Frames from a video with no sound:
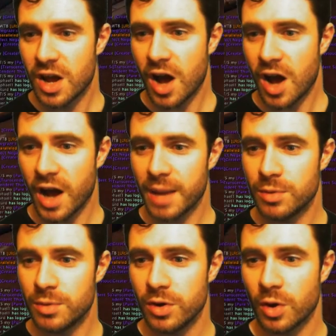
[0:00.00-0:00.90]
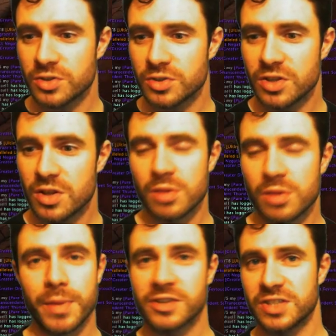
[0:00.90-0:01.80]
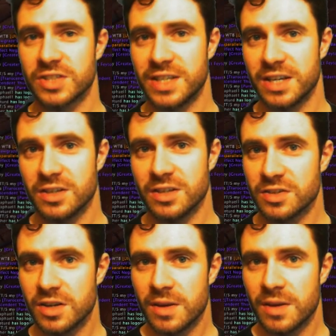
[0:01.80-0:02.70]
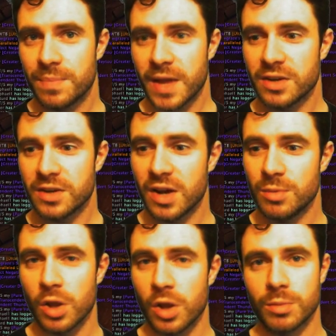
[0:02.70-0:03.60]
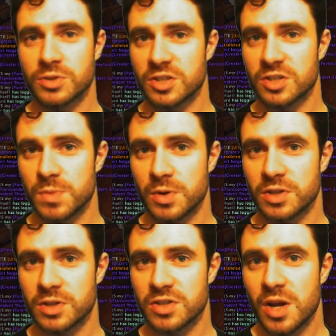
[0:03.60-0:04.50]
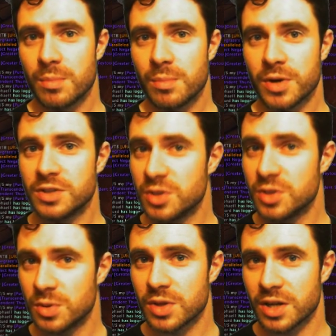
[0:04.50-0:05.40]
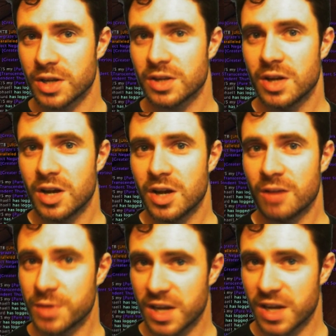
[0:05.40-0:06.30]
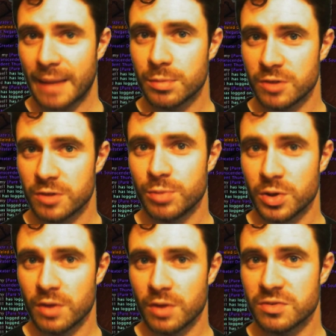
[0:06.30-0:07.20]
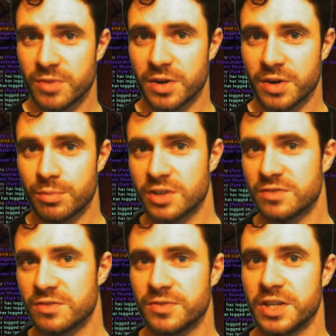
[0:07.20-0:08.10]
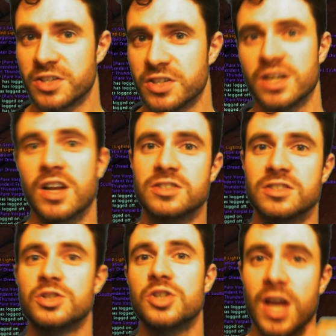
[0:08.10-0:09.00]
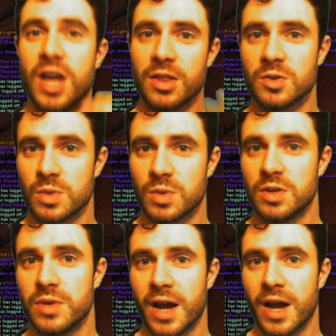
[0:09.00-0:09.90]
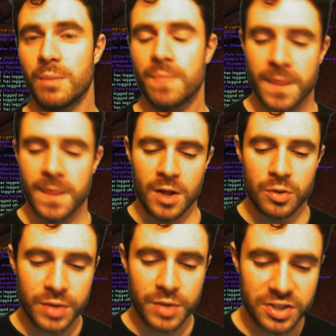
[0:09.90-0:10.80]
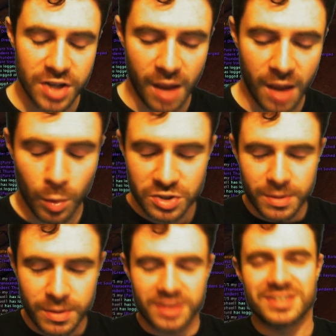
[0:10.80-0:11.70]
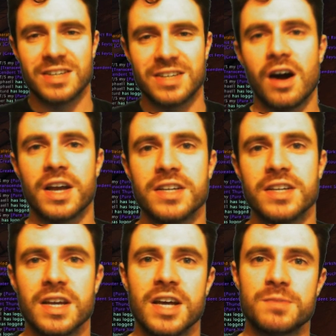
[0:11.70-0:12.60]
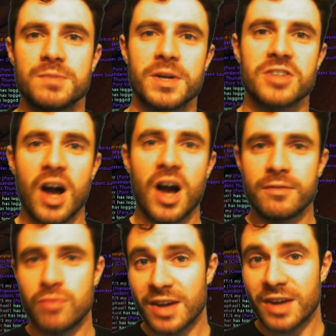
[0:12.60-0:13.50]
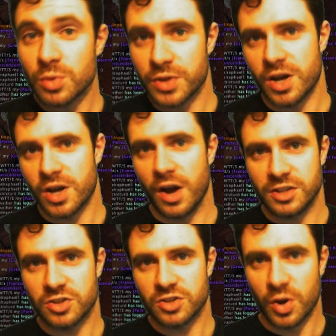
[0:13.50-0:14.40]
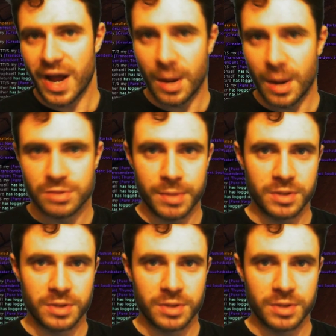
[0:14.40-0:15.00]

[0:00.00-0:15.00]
I am not the best geared, and I am not the most experienced, but I do think I've been capable of pulling off some very impressive feats, and I'd like to share those with you now. The reason I want to make this guide is because I've read all the guides on how to build